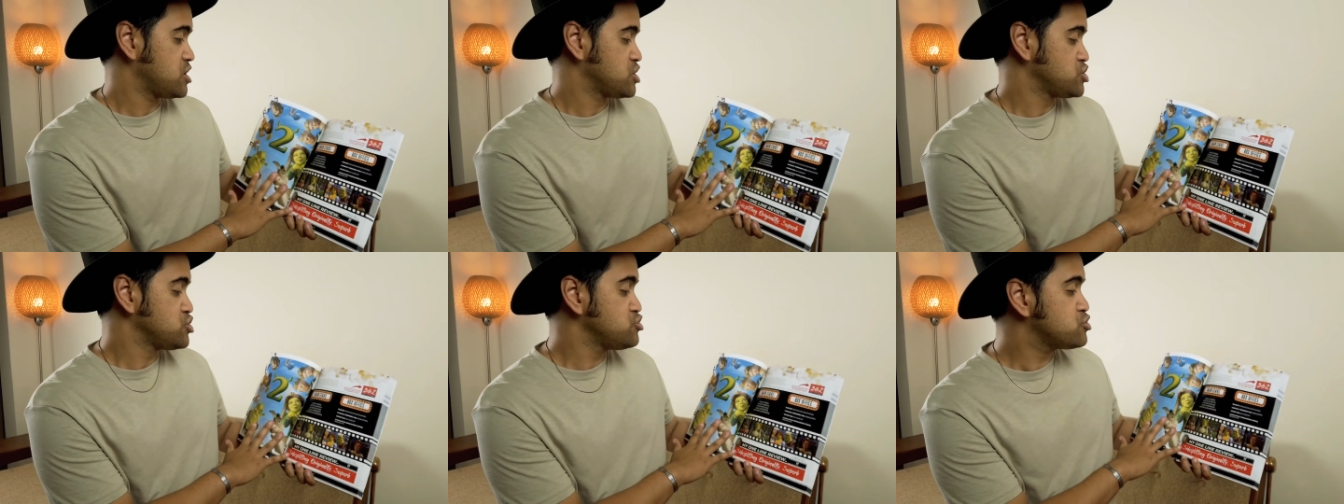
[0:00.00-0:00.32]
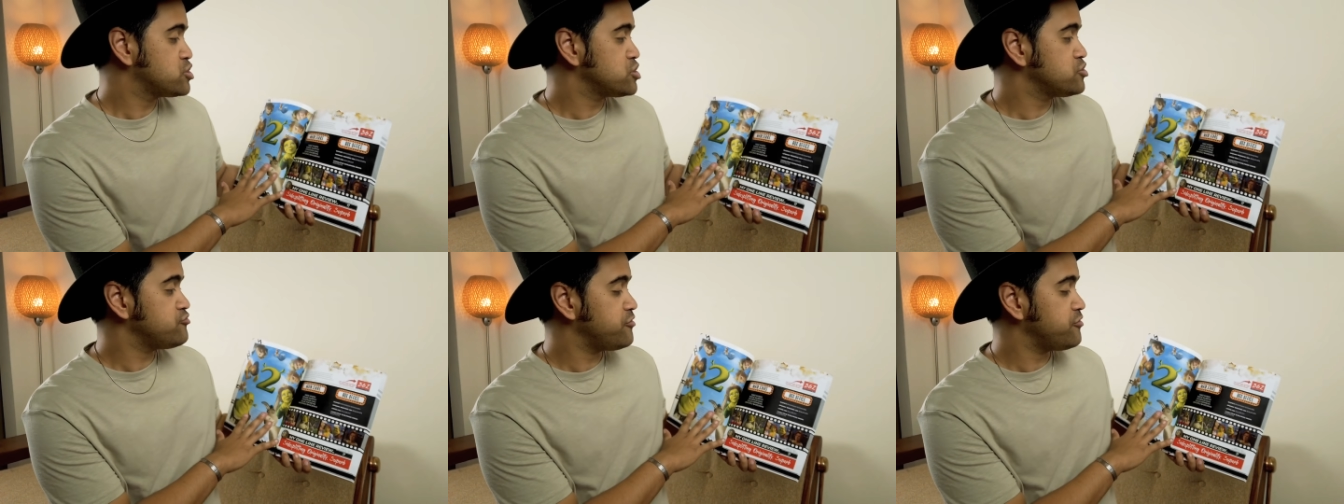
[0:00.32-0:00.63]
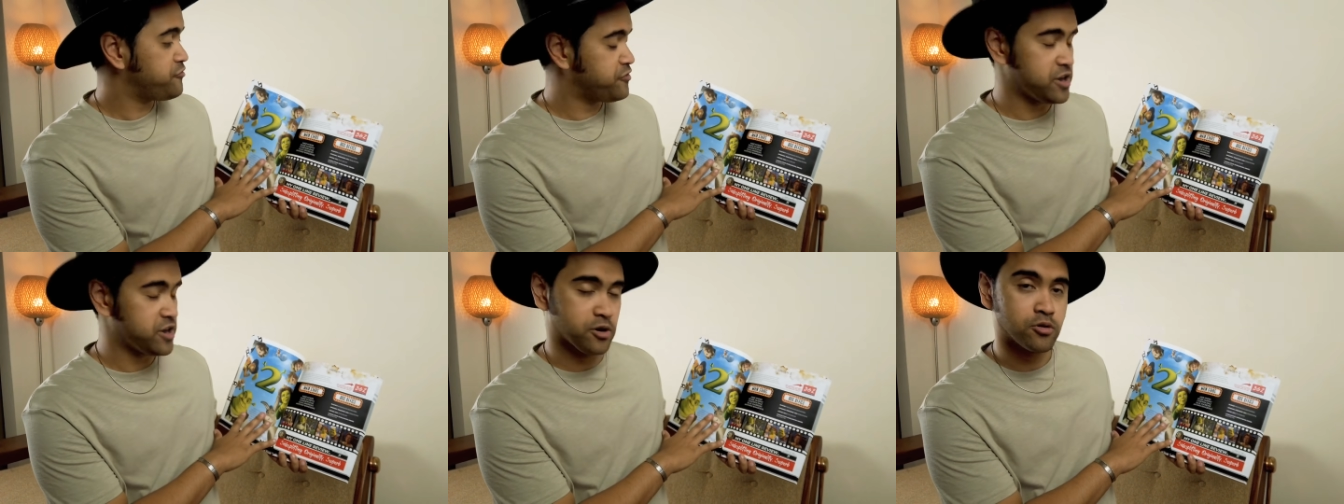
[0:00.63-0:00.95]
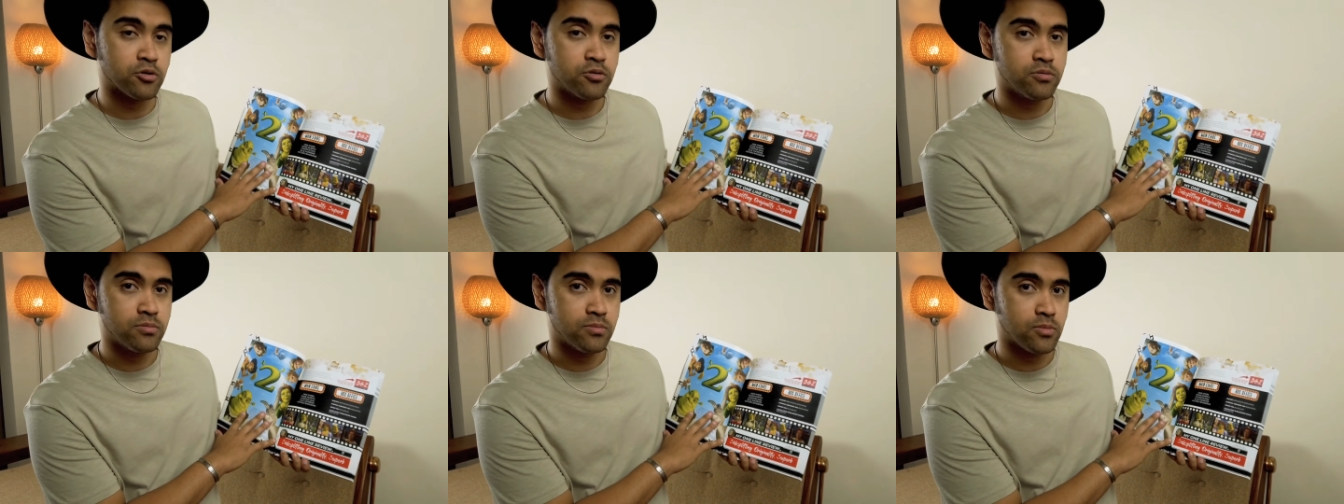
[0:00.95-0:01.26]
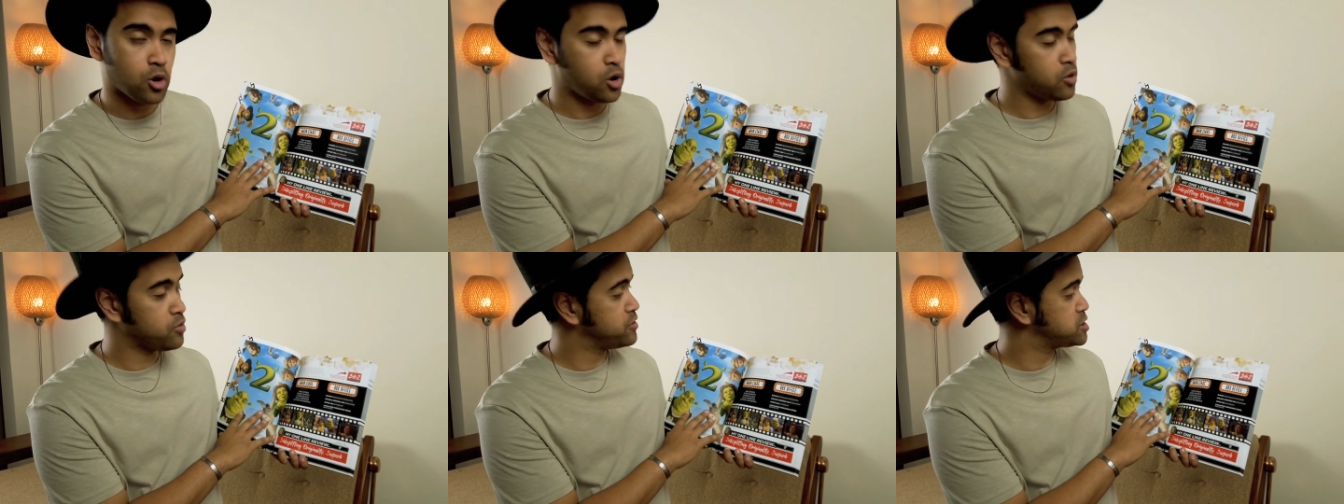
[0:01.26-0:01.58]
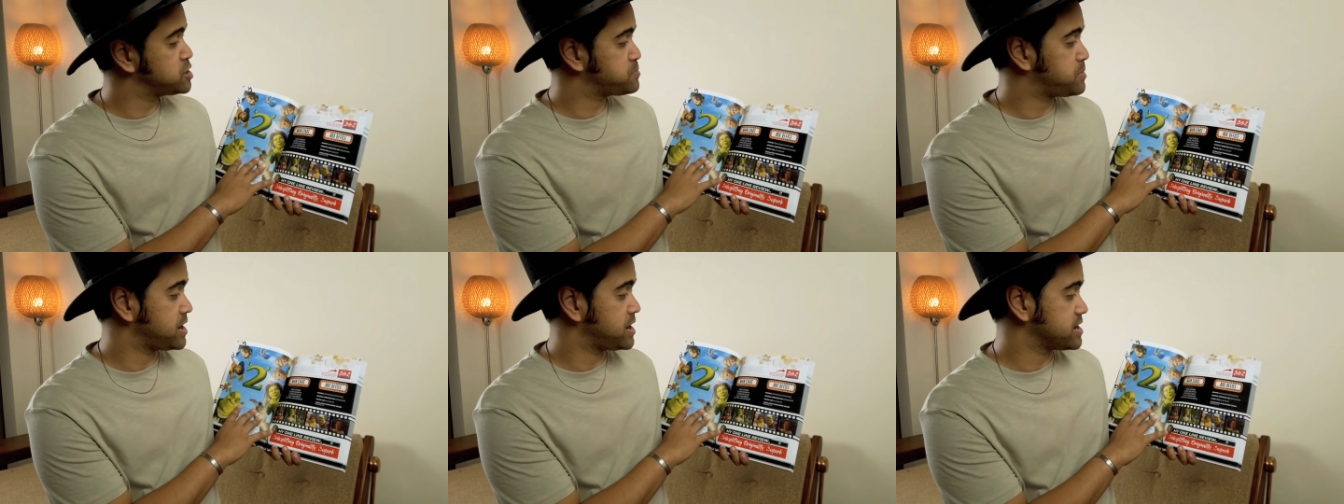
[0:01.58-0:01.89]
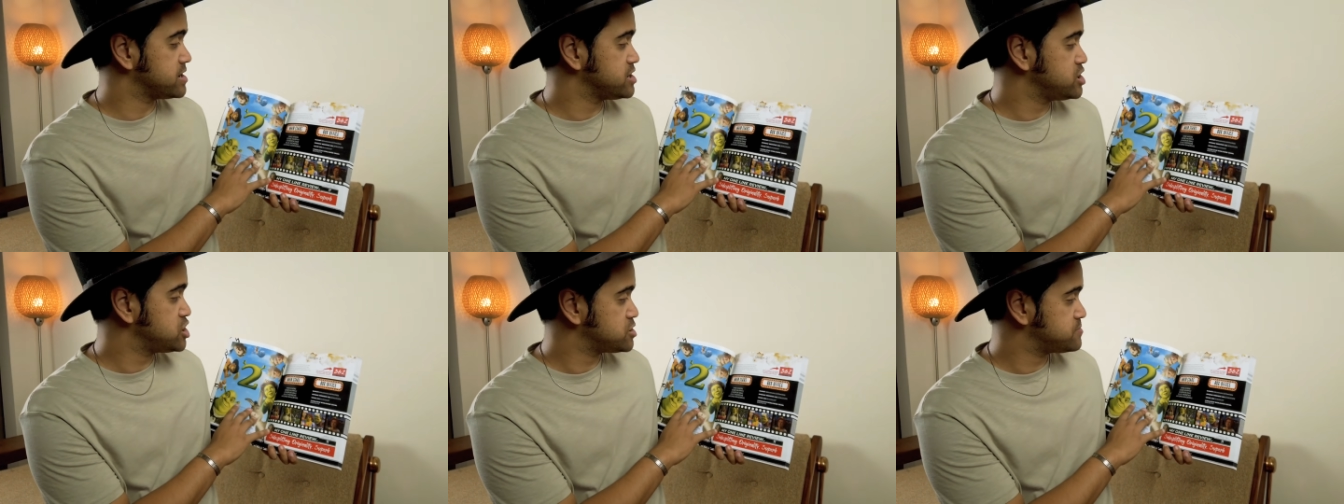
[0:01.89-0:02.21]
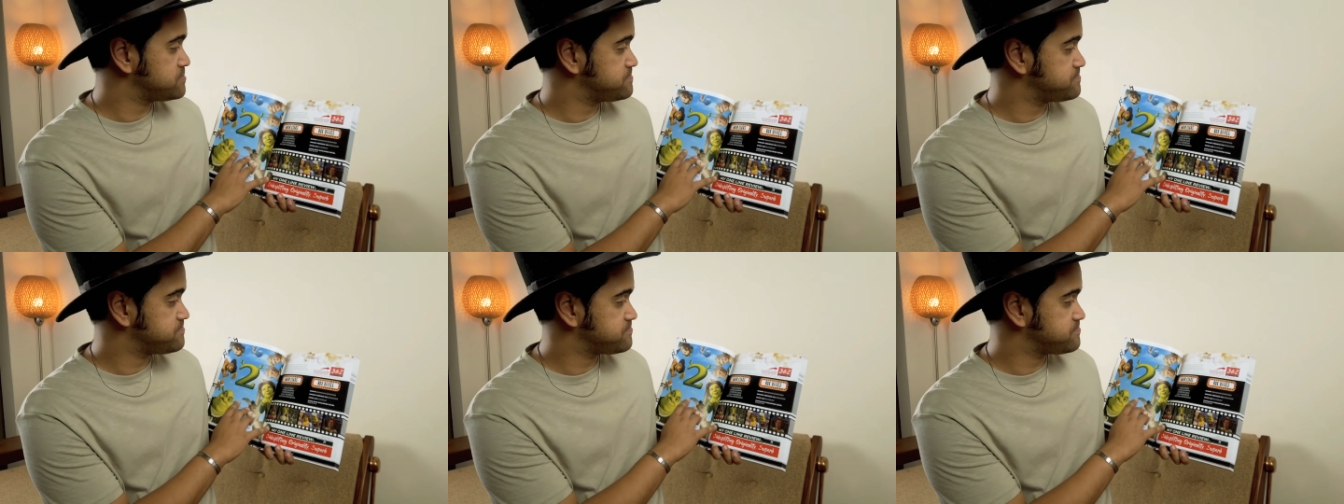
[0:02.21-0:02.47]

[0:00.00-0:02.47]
You can reveal on this page